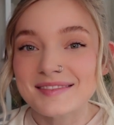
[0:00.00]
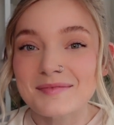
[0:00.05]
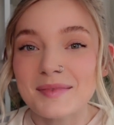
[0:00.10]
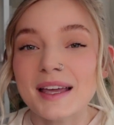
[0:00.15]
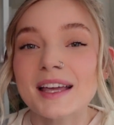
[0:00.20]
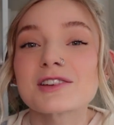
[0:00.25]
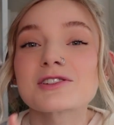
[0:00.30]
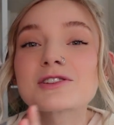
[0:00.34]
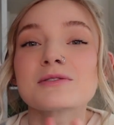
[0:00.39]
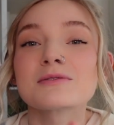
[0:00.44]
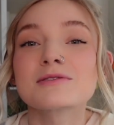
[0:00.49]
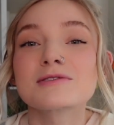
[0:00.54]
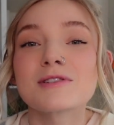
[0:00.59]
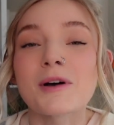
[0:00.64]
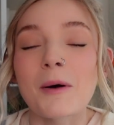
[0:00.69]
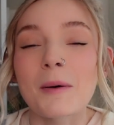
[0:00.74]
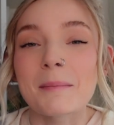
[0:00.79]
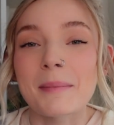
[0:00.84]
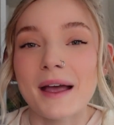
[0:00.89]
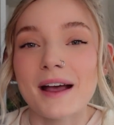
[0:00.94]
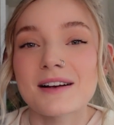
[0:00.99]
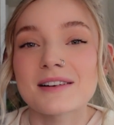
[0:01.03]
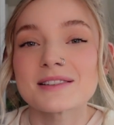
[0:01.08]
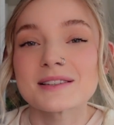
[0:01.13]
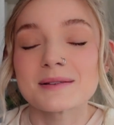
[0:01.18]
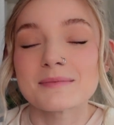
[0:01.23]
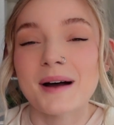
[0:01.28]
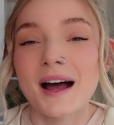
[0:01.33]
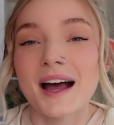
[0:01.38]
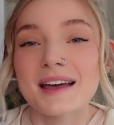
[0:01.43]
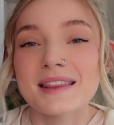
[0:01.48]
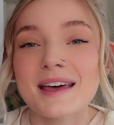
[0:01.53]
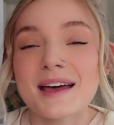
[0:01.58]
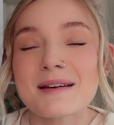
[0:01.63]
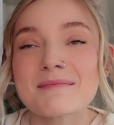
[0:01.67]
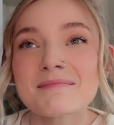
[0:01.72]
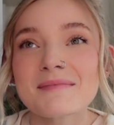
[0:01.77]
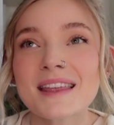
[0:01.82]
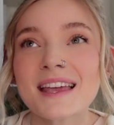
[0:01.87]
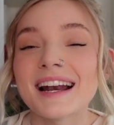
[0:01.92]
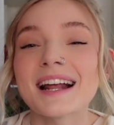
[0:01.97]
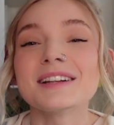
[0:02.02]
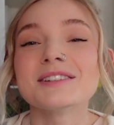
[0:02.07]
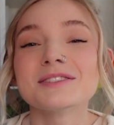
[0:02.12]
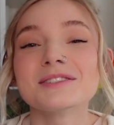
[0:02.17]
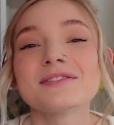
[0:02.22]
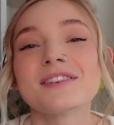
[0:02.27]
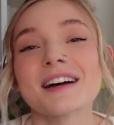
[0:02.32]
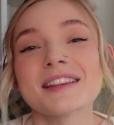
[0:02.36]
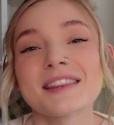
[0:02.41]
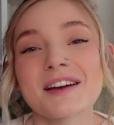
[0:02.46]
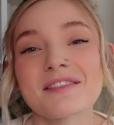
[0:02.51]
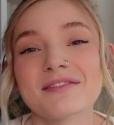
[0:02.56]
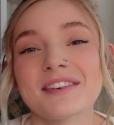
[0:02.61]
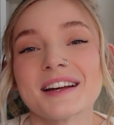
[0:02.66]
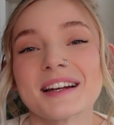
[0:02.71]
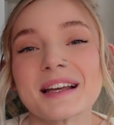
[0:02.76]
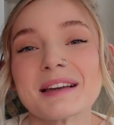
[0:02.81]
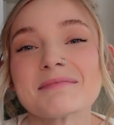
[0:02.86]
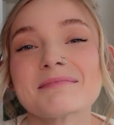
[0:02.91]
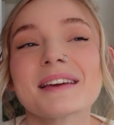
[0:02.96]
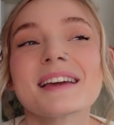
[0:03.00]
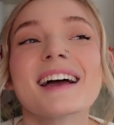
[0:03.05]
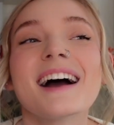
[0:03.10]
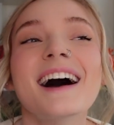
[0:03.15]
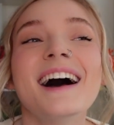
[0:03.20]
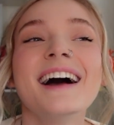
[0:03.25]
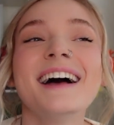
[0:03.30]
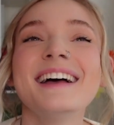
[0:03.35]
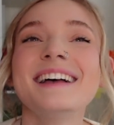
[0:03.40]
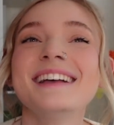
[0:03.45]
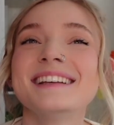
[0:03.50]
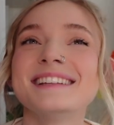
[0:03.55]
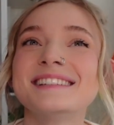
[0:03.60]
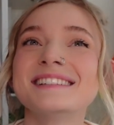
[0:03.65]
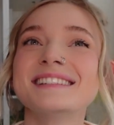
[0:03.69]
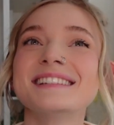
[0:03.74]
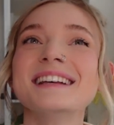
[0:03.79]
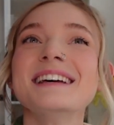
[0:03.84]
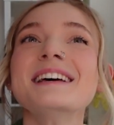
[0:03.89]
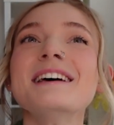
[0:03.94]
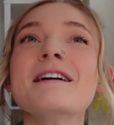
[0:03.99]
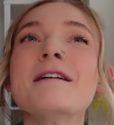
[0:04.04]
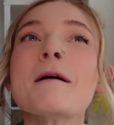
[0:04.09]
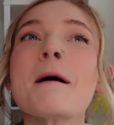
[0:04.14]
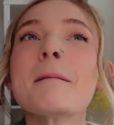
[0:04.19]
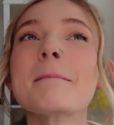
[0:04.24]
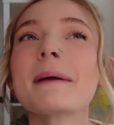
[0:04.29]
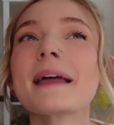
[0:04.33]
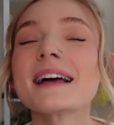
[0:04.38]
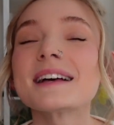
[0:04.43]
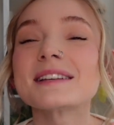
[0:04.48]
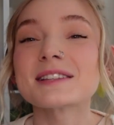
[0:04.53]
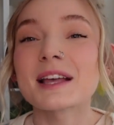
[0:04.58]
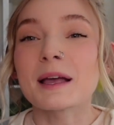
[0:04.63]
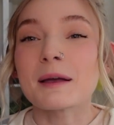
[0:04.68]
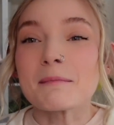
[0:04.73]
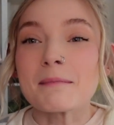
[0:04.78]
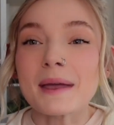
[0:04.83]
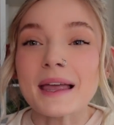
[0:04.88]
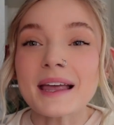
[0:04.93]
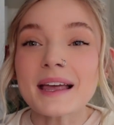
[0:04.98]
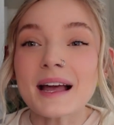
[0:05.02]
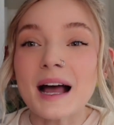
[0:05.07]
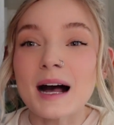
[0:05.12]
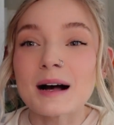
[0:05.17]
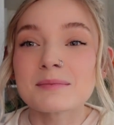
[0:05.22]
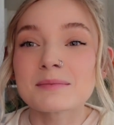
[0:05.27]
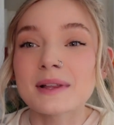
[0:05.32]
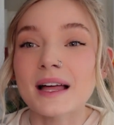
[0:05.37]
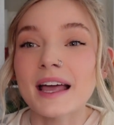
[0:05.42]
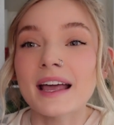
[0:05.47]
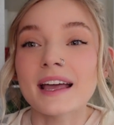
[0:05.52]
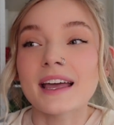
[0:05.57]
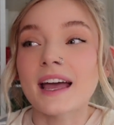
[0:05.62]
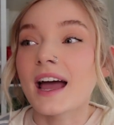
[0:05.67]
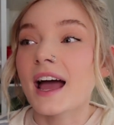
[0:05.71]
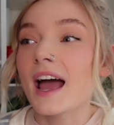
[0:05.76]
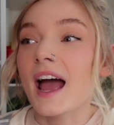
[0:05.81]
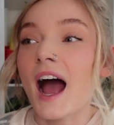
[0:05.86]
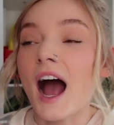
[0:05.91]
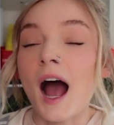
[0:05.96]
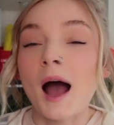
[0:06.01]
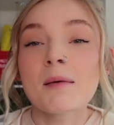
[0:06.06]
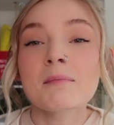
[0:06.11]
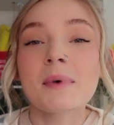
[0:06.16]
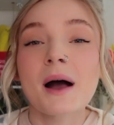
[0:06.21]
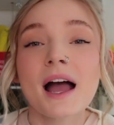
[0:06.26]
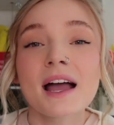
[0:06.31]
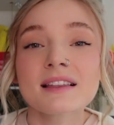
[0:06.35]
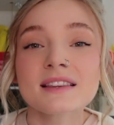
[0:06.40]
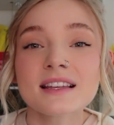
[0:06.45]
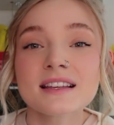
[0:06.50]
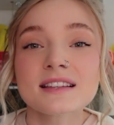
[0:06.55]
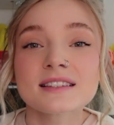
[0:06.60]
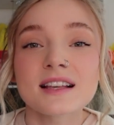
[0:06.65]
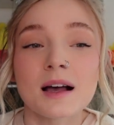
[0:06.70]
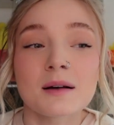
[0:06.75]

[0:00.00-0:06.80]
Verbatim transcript: Because she was so embarrassed to buy them. And I do find that funny because because like me, I'm like, I'm buying these.